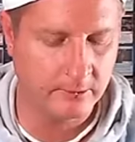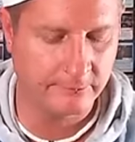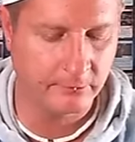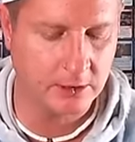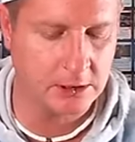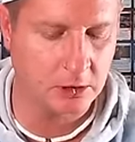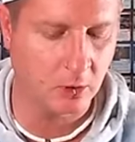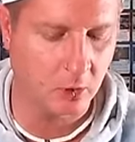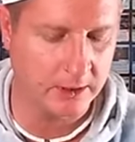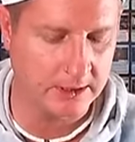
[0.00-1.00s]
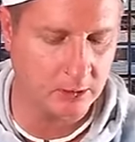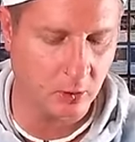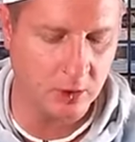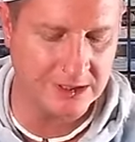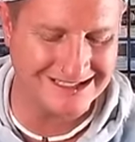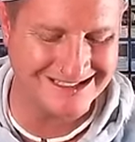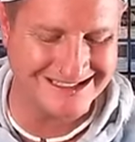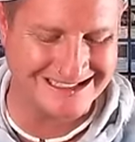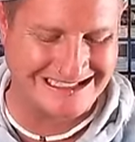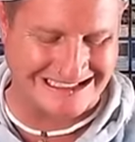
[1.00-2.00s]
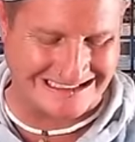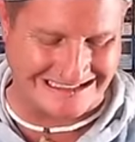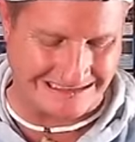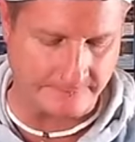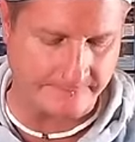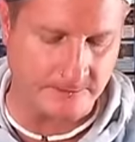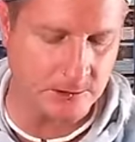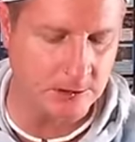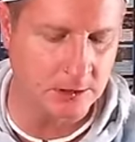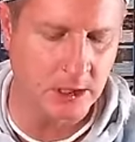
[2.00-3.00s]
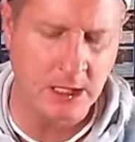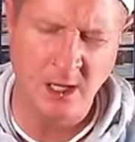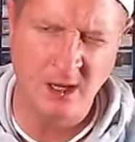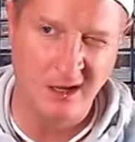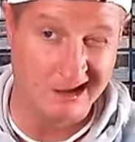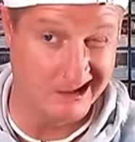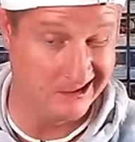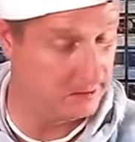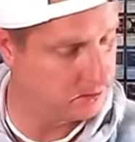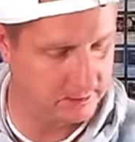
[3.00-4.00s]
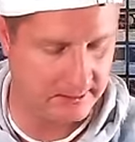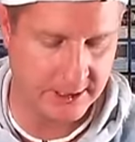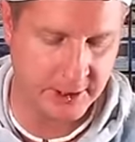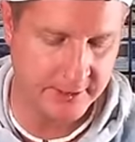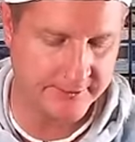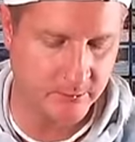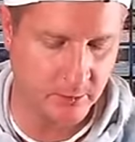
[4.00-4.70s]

the freaking glory. Glory and guts cast into the fire. I should have done some